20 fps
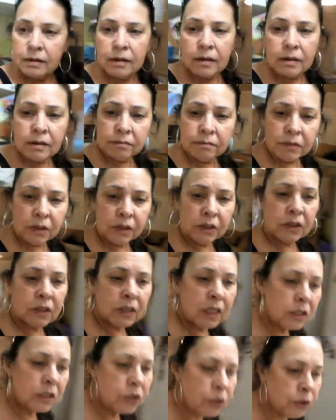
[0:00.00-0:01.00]
That you know, she's
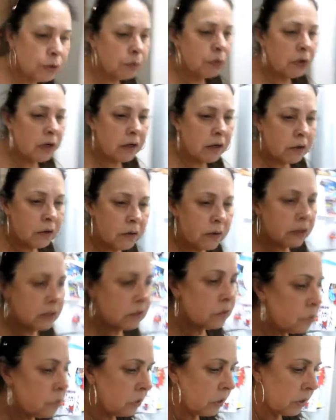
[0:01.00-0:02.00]
got two
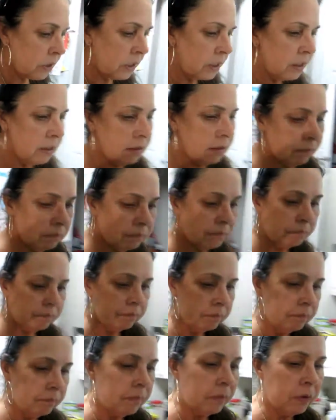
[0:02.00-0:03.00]
priorities, working,
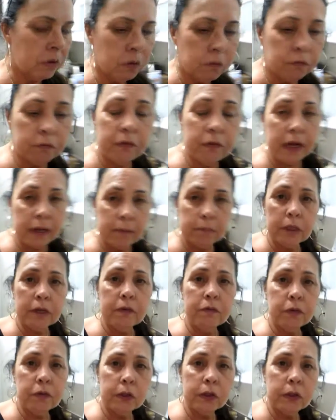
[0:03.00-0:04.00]
her
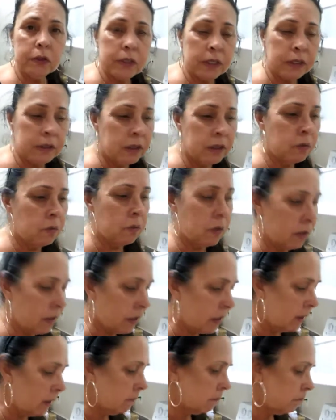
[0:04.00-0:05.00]
family first, and then
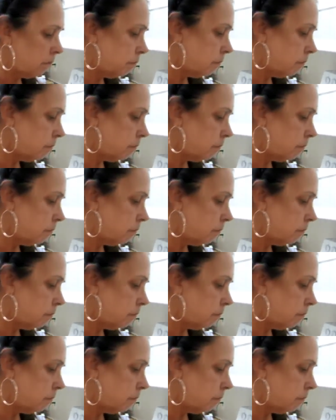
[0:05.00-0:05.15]
working.